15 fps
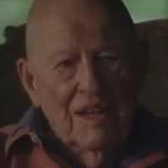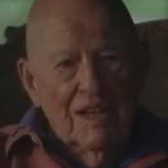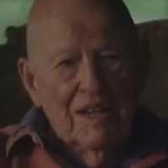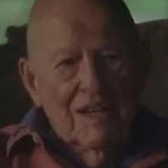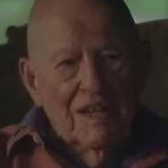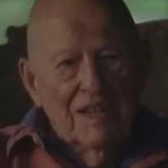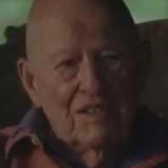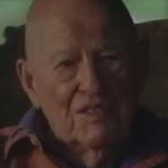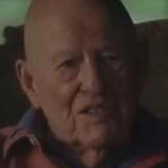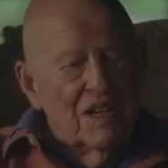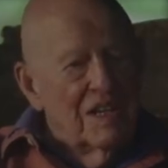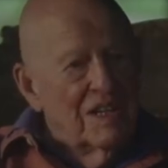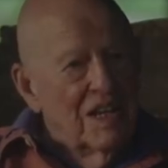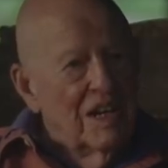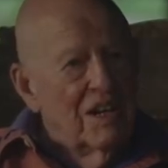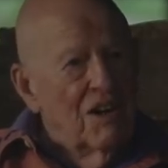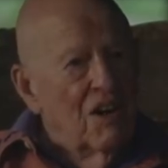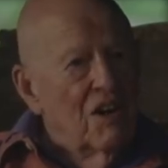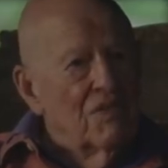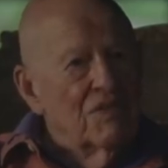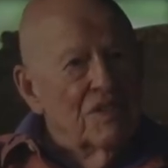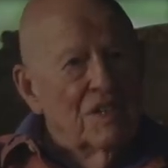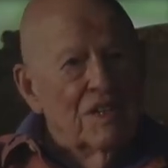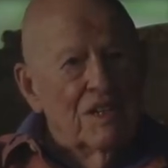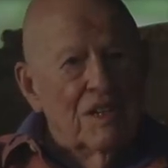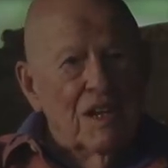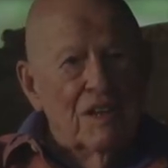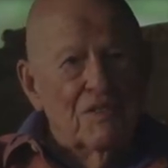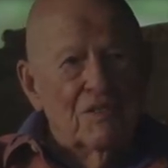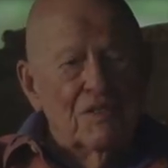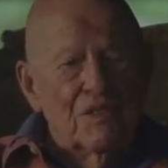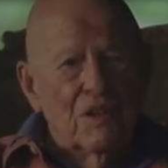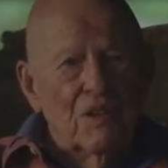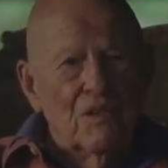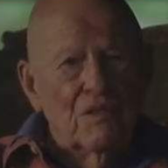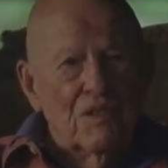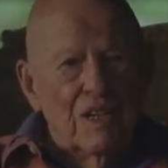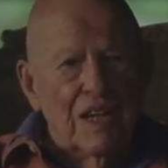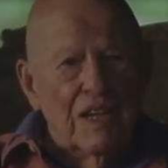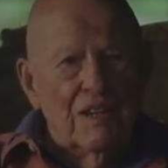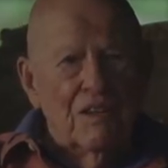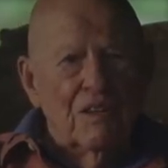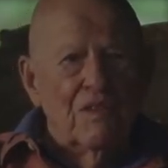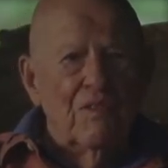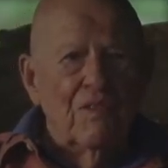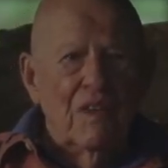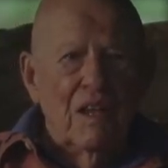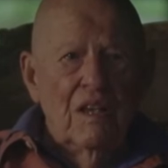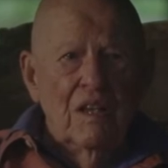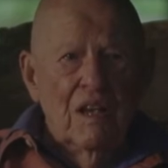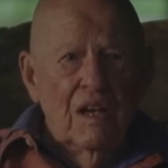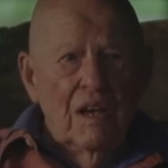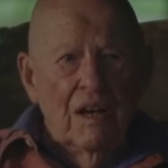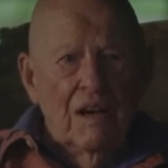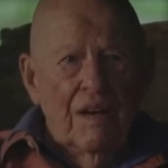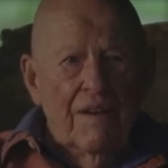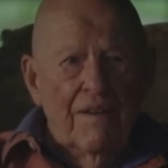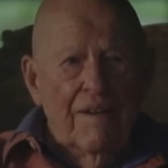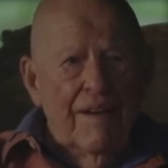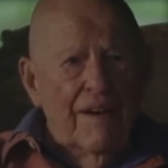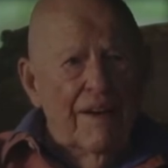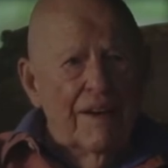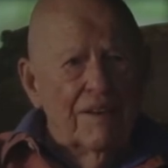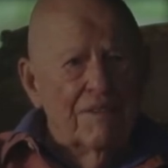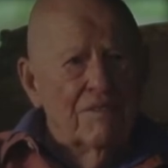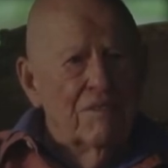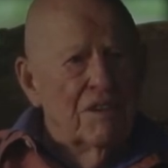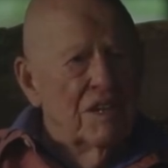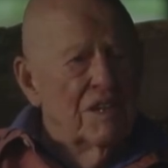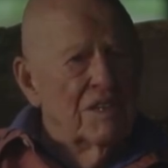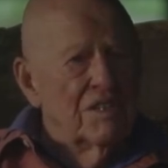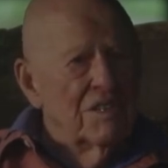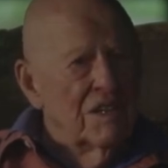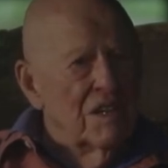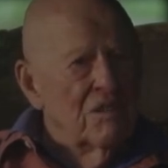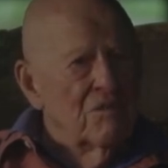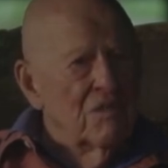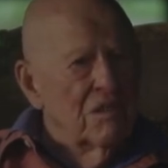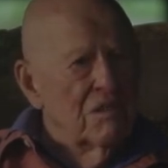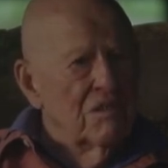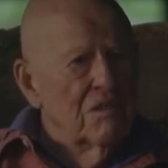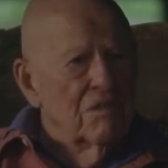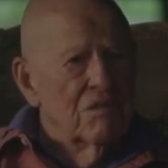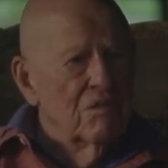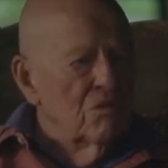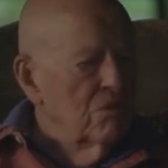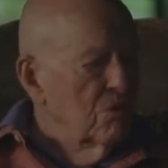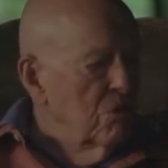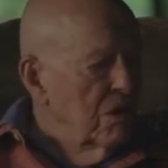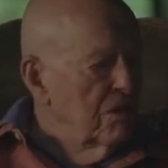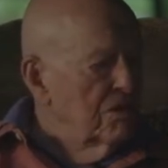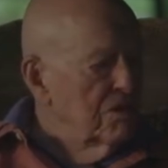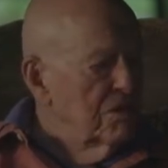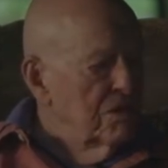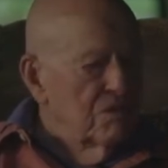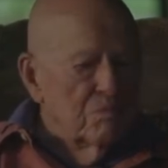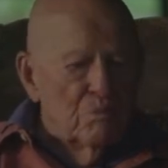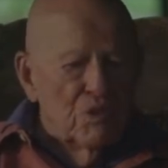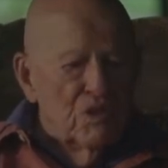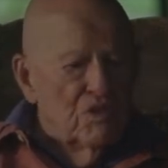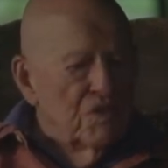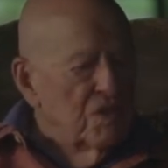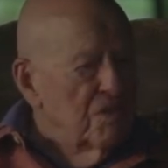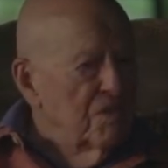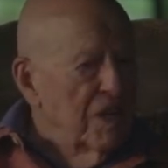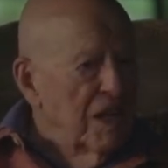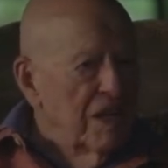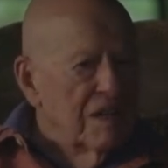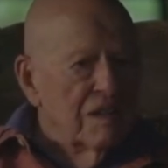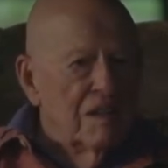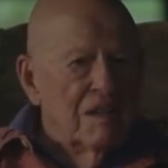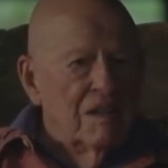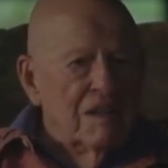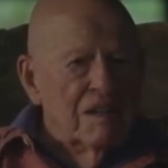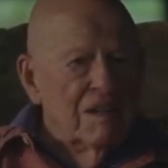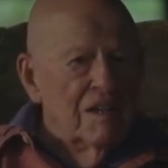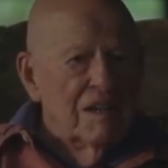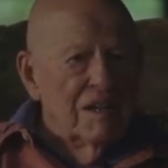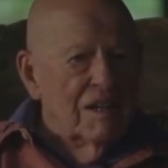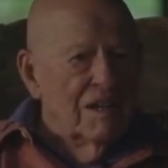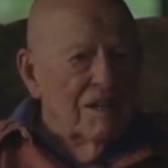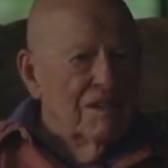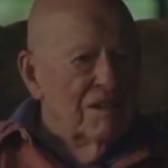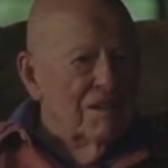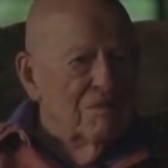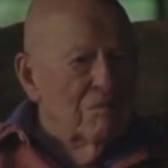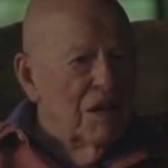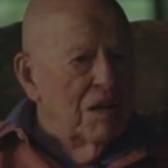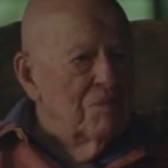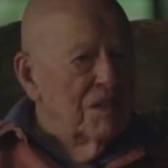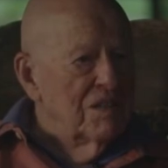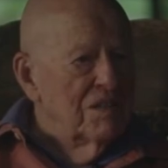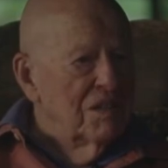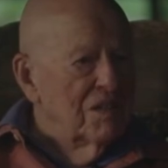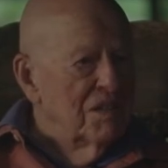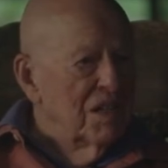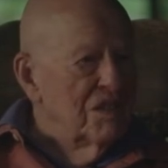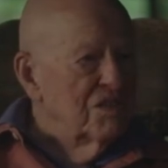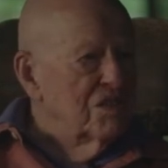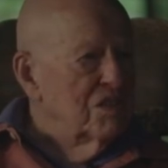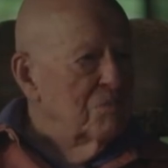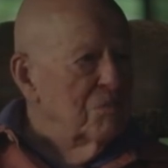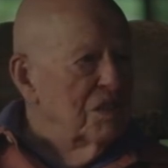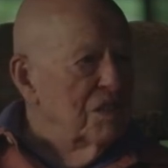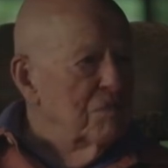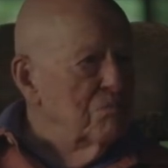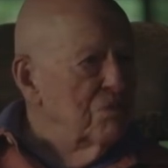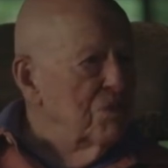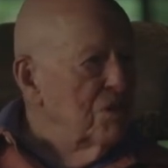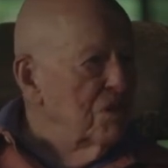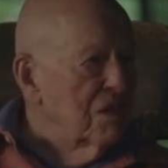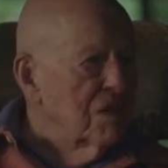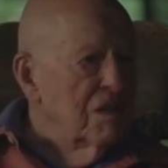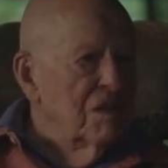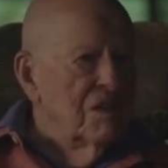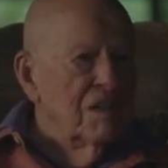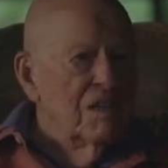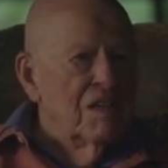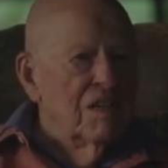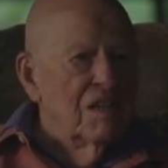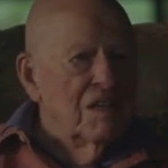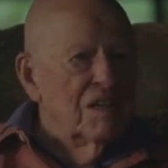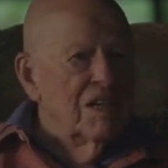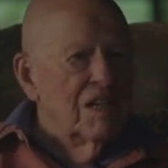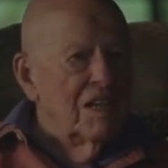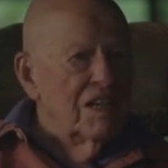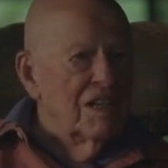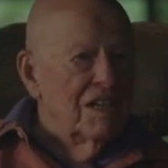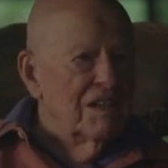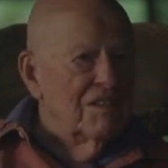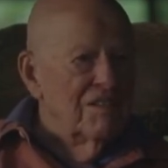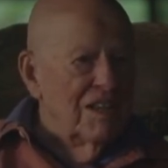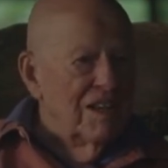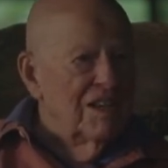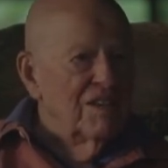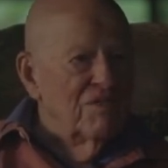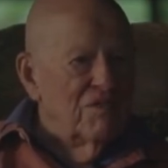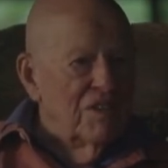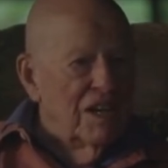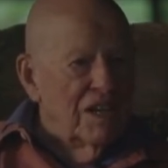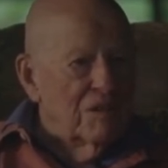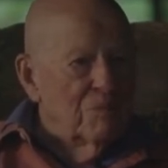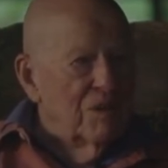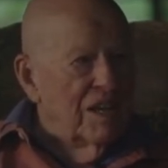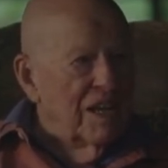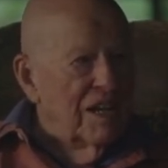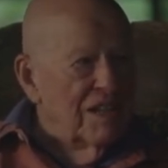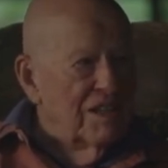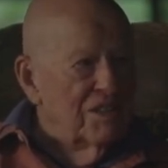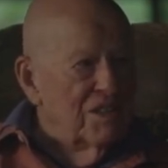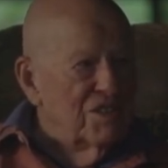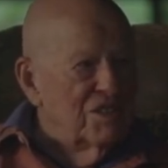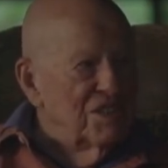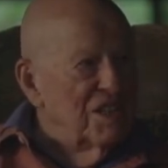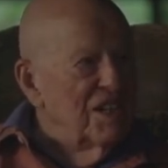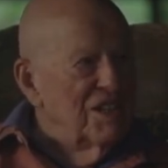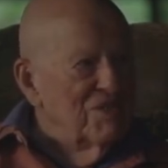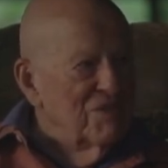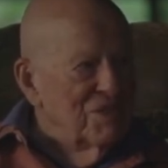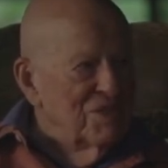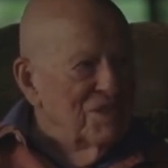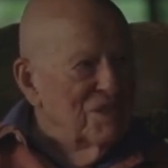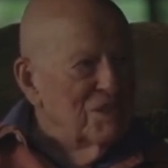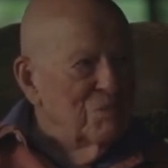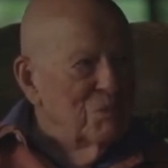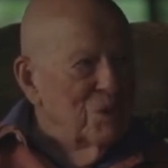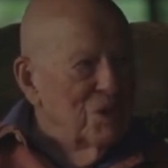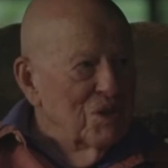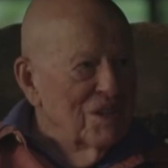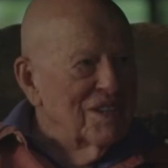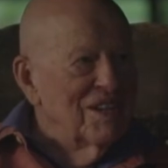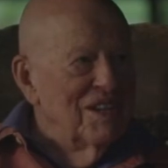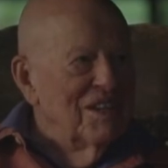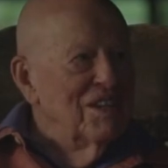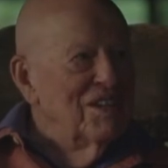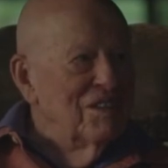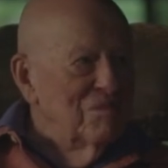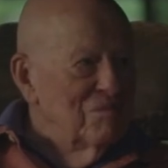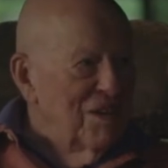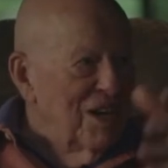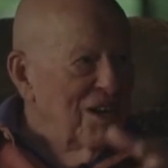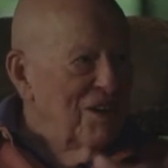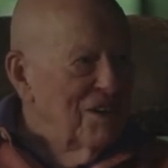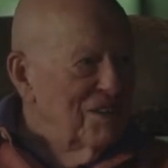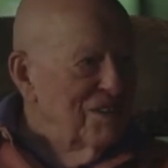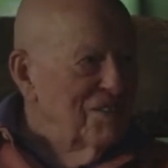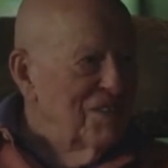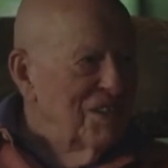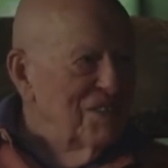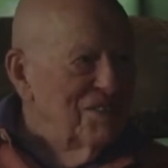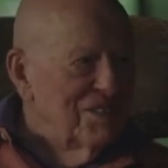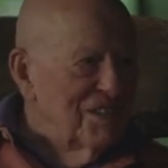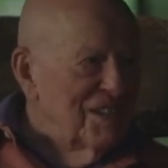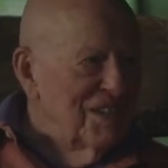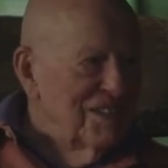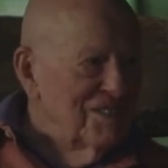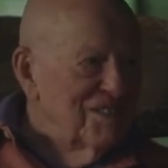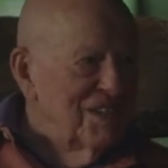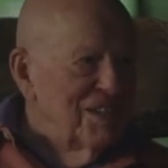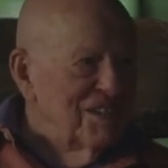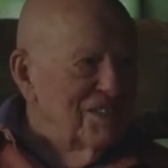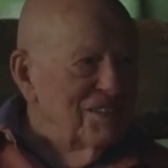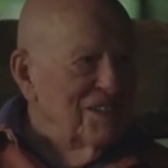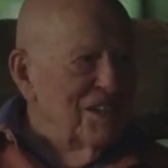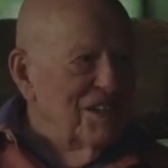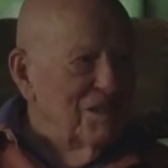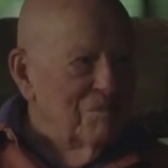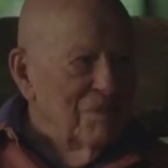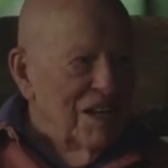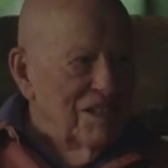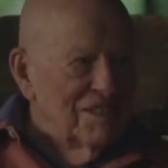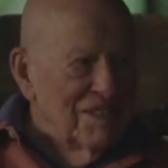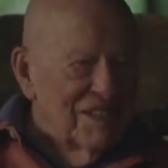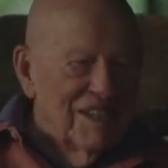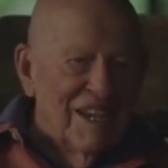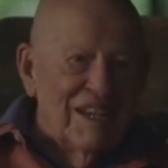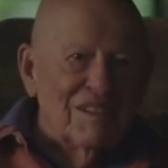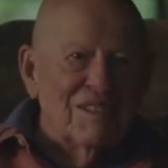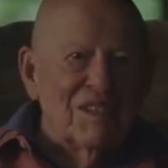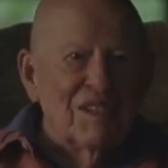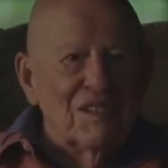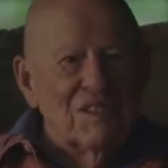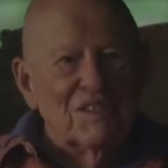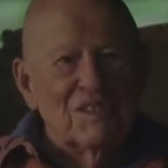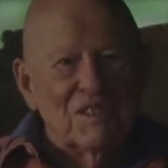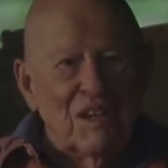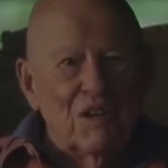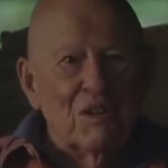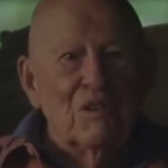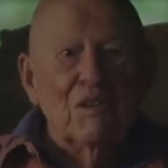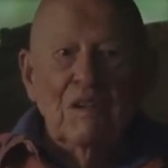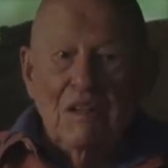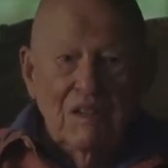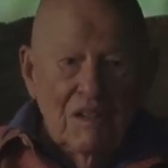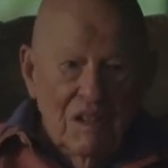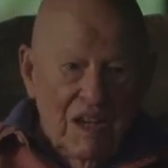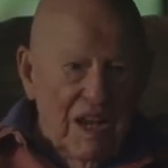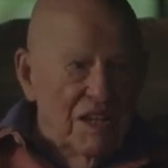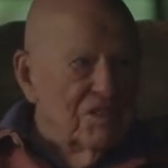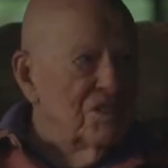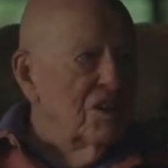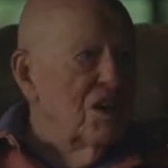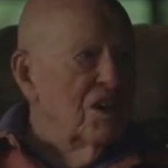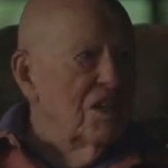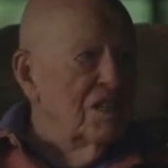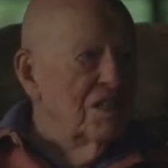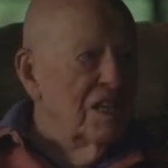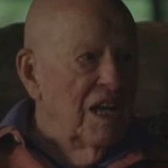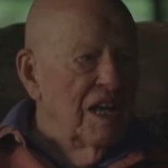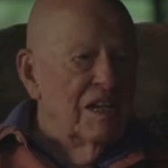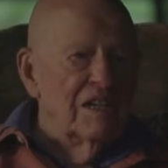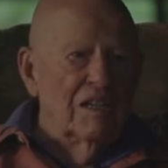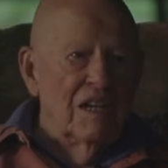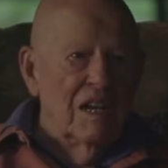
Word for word: And he said that often enough. So later, uh, I really said, well, where's the proof of that? And maybe there needs to be a book. And he had, in effect, planted the seed for this book by all of these things he had said about the Catskills. So I started that.